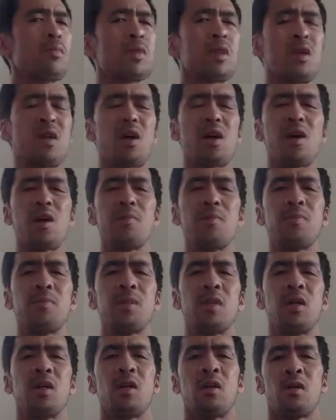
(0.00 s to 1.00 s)

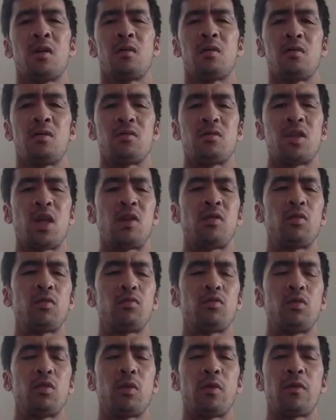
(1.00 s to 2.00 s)
the general
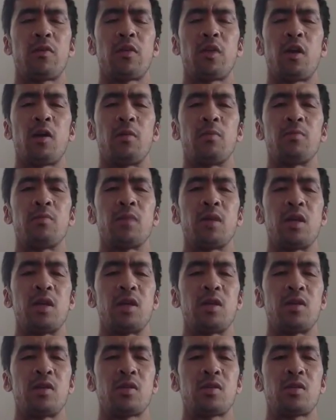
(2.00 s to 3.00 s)
rule of thumb
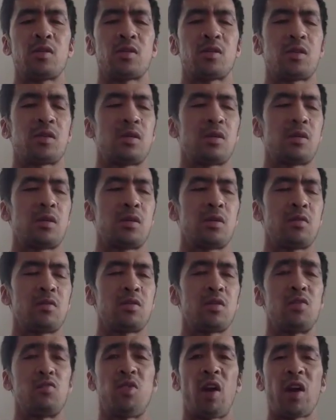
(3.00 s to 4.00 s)
is
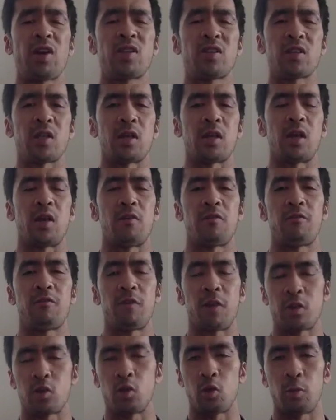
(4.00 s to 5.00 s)
to RICE it if
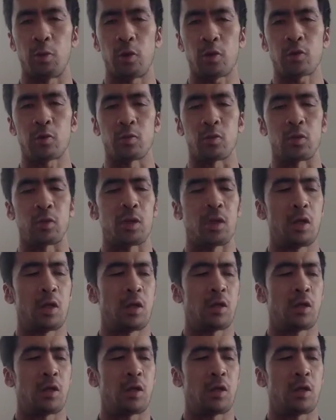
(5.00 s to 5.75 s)
at all possible.